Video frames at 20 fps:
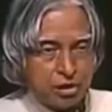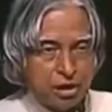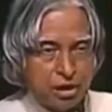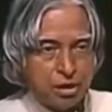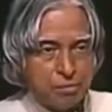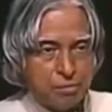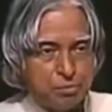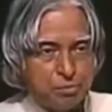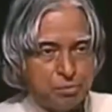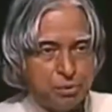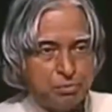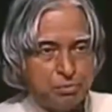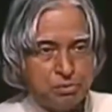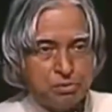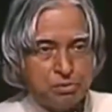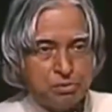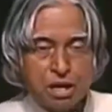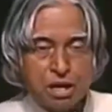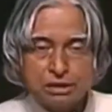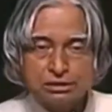all,
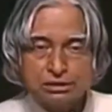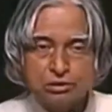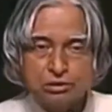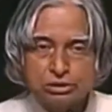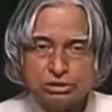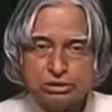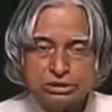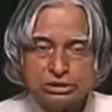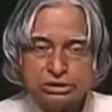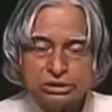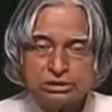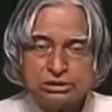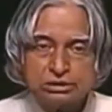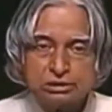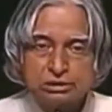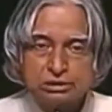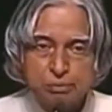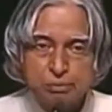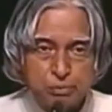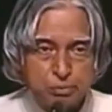people will ask
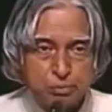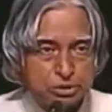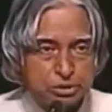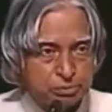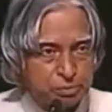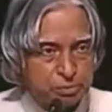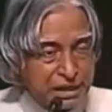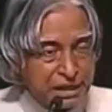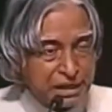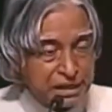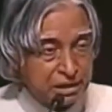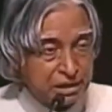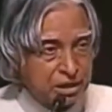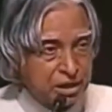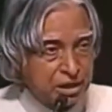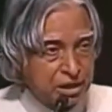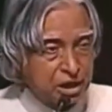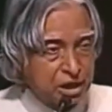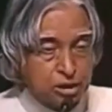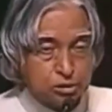questions, the people's money.
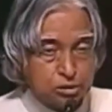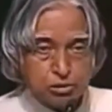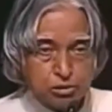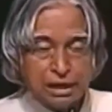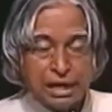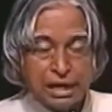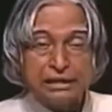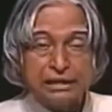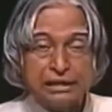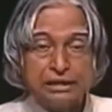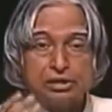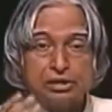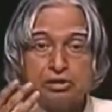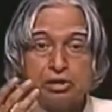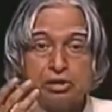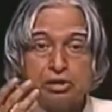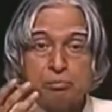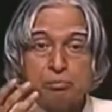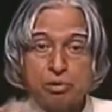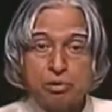So like
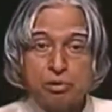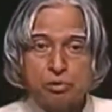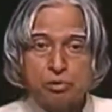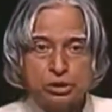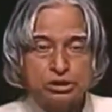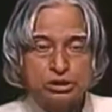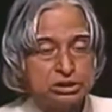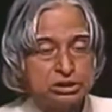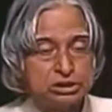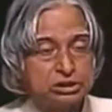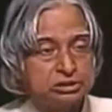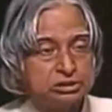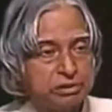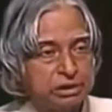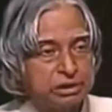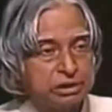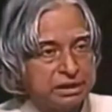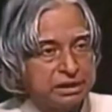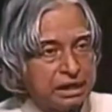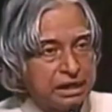that, number of
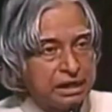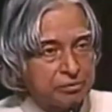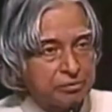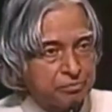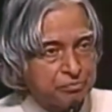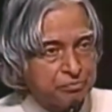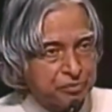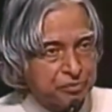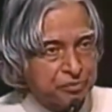questions were there.